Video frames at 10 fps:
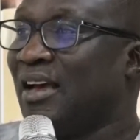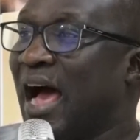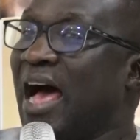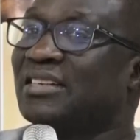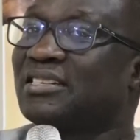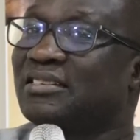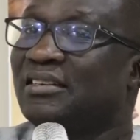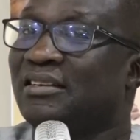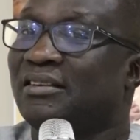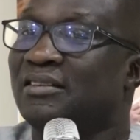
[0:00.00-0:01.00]
as
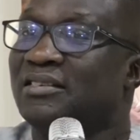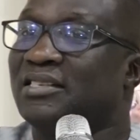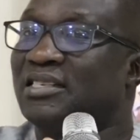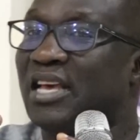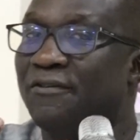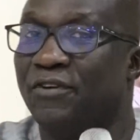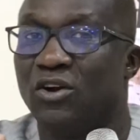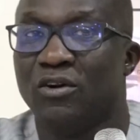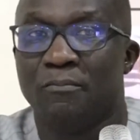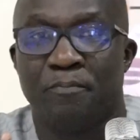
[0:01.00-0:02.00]

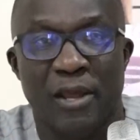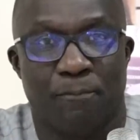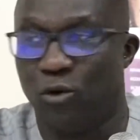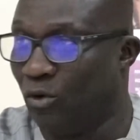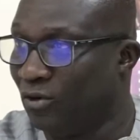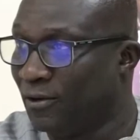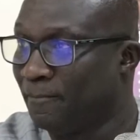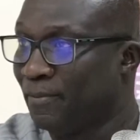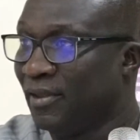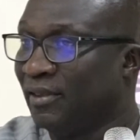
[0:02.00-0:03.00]
civil people,
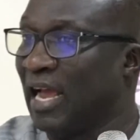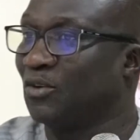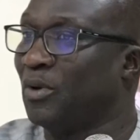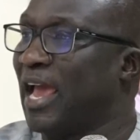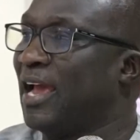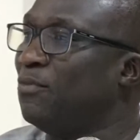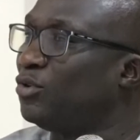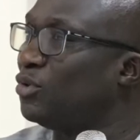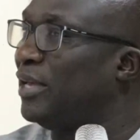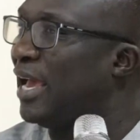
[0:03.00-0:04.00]
that we are able
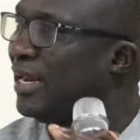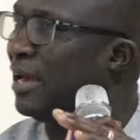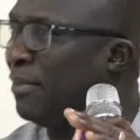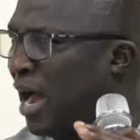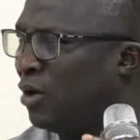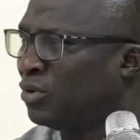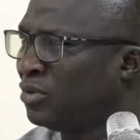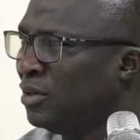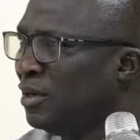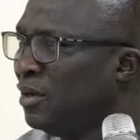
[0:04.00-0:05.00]
to hear them out,
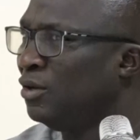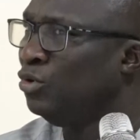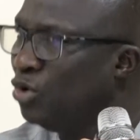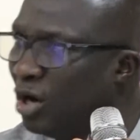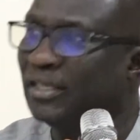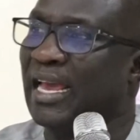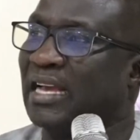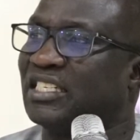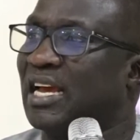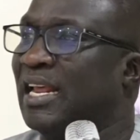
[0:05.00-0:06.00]
know their
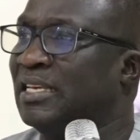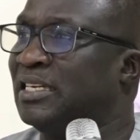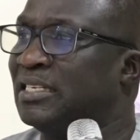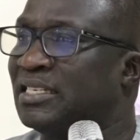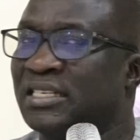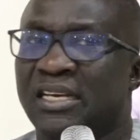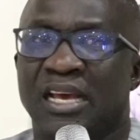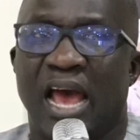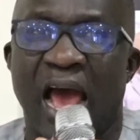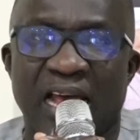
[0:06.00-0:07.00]
challenges,
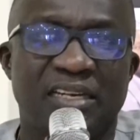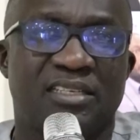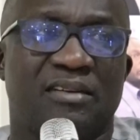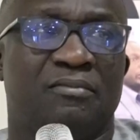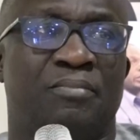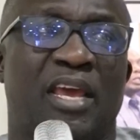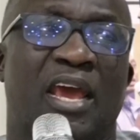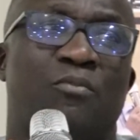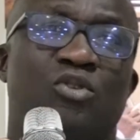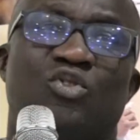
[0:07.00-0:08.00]
and be
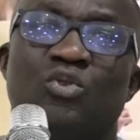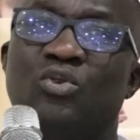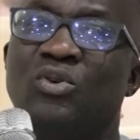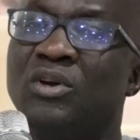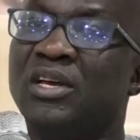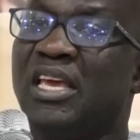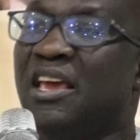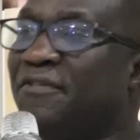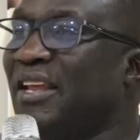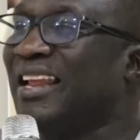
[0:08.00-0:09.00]
able to
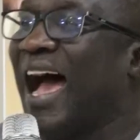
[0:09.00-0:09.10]
even